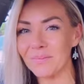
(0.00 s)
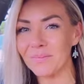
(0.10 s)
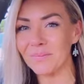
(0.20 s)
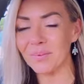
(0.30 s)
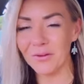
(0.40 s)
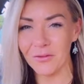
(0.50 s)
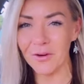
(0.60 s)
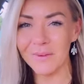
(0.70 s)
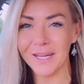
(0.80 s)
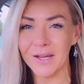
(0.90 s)
you know, and
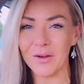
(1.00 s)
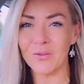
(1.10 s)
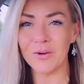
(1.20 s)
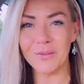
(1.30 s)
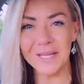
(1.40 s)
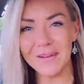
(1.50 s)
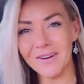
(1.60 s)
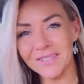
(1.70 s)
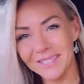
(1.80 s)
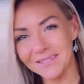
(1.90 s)
start being nice to
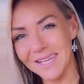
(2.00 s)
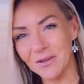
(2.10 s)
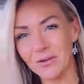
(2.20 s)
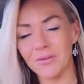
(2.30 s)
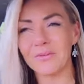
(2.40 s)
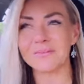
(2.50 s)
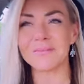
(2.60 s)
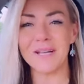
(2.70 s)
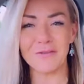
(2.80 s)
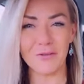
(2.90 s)
yourself. It makes you
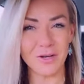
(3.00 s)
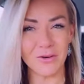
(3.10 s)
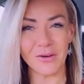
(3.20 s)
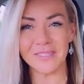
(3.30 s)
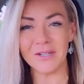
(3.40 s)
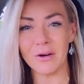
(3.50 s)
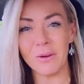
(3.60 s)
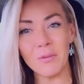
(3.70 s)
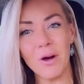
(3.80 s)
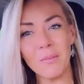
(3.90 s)
want more of that.
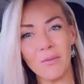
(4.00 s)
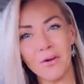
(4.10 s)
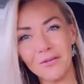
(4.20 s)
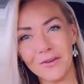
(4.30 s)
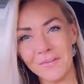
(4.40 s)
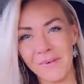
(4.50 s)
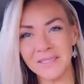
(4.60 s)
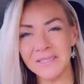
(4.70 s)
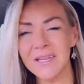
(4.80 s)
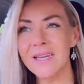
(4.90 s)
We like
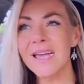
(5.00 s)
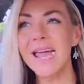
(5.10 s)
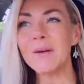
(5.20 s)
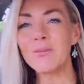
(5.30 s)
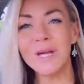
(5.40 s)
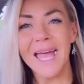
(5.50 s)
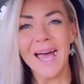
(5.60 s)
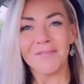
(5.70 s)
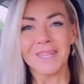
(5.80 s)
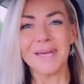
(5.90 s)
rewards. We
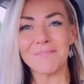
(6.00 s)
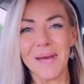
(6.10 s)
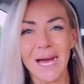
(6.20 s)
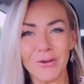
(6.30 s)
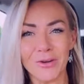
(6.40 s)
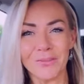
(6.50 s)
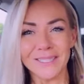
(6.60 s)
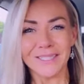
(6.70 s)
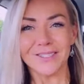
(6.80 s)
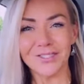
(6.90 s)
still like our little
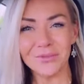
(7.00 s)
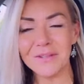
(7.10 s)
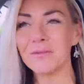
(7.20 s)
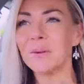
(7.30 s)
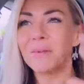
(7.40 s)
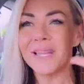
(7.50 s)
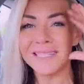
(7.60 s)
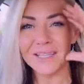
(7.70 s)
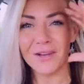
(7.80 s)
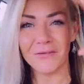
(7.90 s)
gold star sticker
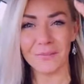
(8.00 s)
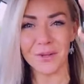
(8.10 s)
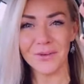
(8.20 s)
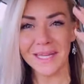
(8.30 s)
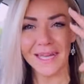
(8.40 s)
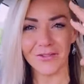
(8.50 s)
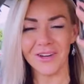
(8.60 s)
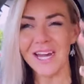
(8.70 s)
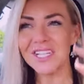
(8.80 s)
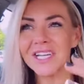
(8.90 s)
charts.
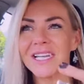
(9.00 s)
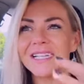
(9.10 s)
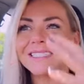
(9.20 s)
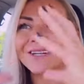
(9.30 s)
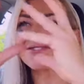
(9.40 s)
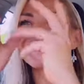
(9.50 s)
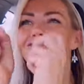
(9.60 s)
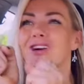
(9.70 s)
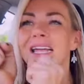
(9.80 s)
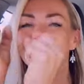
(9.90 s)
And when you start giving
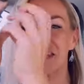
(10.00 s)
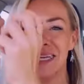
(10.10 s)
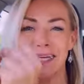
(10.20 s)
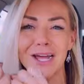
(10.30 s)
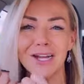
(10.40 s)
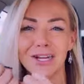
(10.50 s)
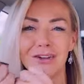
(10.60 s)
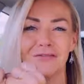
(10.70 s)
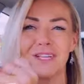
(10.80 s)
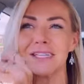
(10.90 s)
yourself those little gold
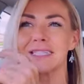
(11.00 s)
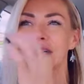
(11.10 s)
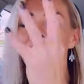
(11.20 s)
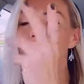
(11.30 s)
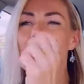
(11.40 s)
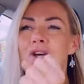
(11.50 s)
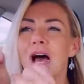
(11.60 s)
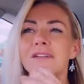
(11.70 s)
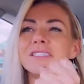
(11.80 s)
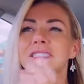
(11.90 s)
stars, you want more
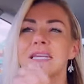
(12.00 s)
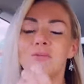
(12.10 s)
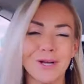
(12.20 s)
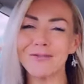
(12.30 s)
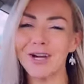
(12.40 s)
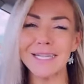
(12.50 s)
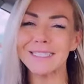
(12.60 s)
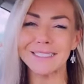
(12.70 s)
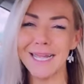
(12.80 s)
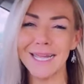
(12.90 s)
of them. What do little kids
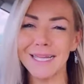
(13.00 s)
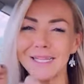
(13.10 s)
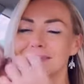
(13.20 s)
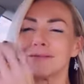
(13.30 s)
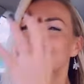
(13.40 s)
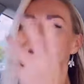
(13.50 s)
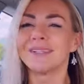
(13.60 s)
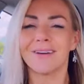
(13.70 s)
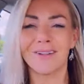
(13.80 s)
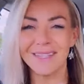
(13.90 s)
do? They're like,
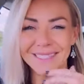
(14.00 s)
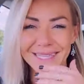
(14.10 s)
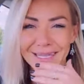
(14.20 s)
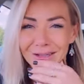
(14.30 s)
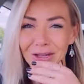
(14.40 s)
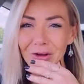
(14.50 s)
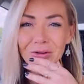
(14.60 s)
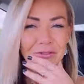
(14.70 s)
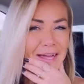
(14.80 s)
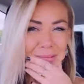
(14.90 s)
can I pick up any
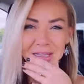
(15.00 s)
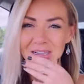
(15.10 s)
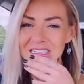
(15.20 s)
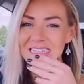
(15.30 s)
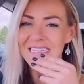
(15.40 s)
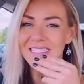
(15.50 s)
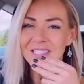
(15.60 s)
trash off the floor